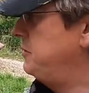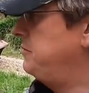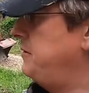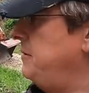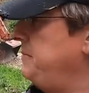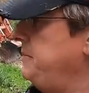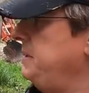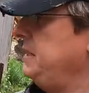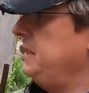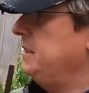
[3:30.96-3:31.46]
was
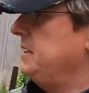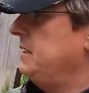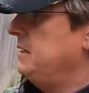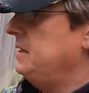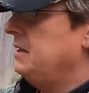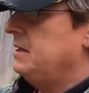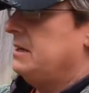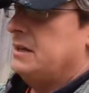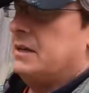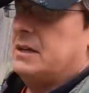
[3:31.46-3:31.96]
from the
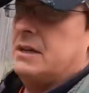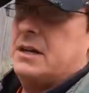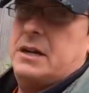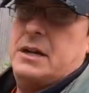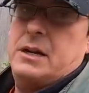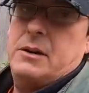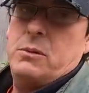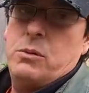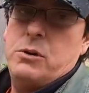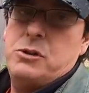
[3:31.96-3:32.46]

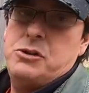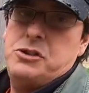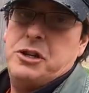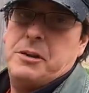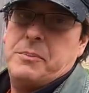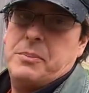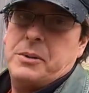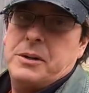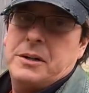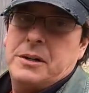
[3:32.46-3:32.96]
uh, wood
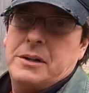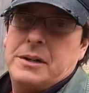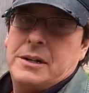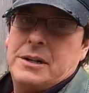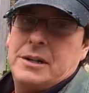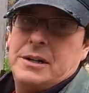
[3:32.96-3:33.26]
chipper,